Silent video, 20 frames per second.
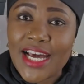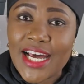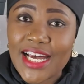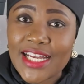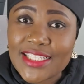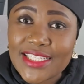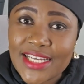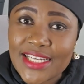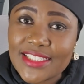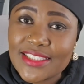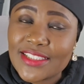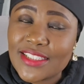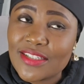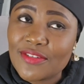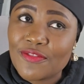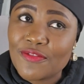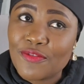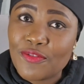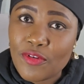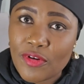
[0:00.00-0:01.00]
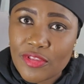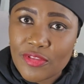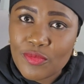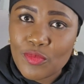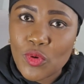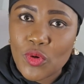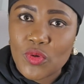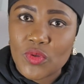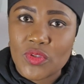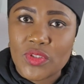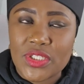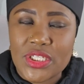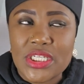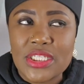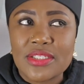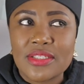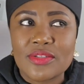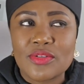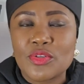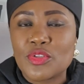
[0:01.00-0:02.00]
And then the fourth one,
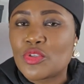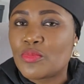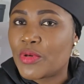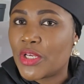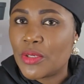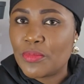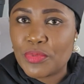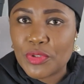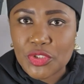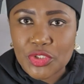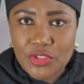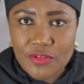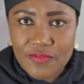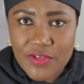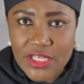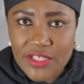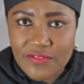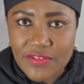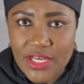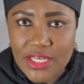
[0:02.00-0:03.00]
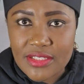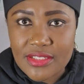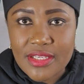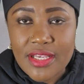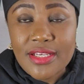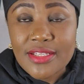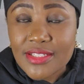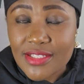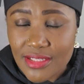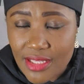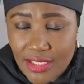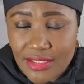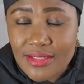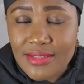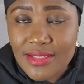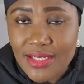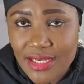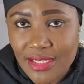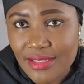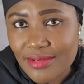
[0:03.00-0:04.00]
this is going to be a bunch of advice. Start
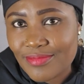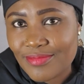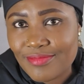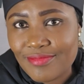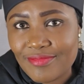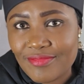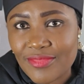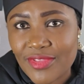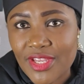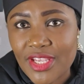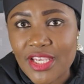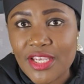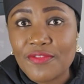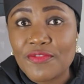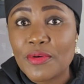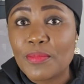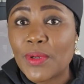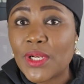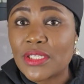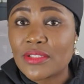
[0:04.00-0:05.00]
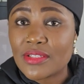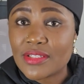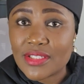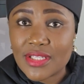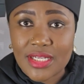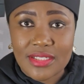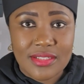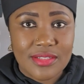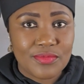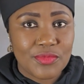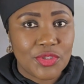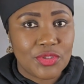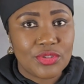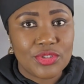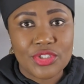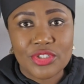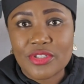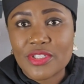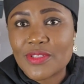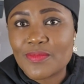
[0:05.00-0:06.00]
today. If you plan to start tomorrow,
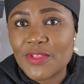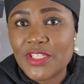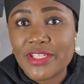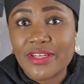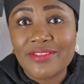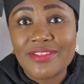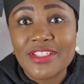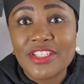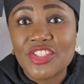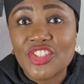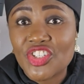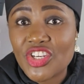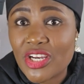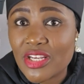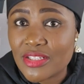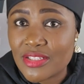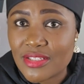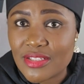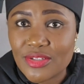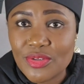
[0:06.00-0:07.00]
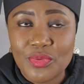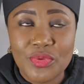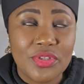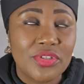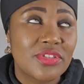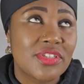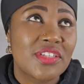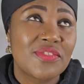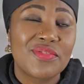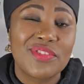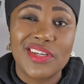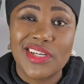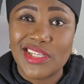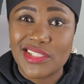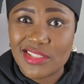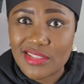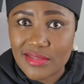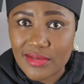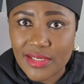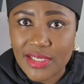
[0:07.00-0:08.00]
trust me, there is a chance you wouldn't even
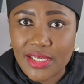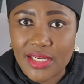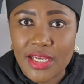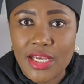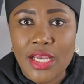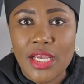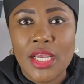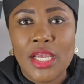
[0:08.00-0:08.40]
get to it.